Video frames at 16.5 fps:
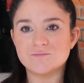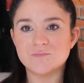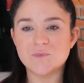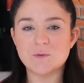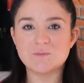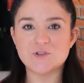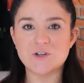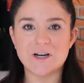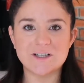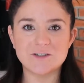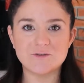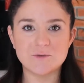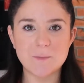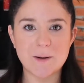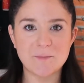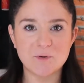I'm trying to
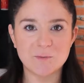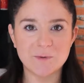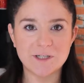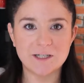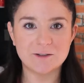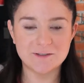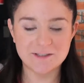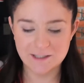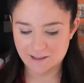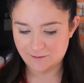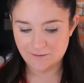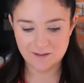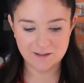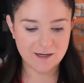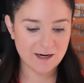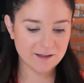remember what else I
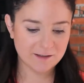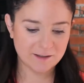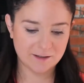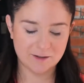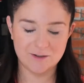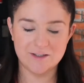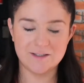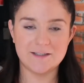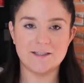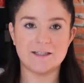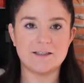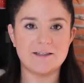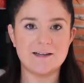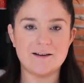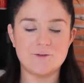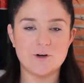even got in here. It's like
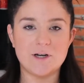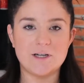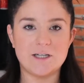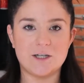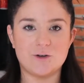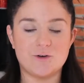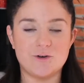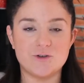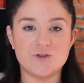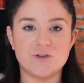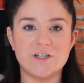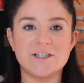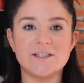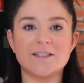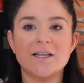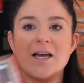never-ending
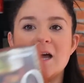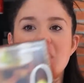groceries.